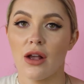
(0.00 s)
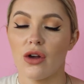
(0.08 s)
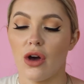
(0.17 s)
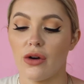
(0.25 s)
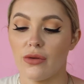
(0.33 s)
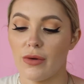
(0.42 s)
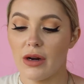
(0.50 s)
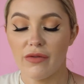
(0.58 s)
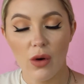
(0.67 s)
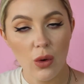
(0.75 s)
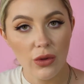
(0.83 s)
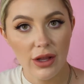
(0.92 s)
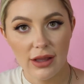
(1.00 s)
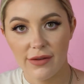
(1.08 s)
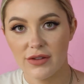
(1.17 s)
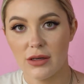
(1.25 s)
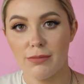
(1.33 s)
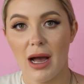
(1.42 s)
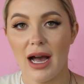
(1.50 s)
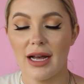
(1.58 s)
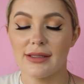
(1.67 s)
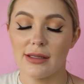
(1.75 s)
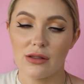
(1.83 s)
gotten rid of all the lifted parts,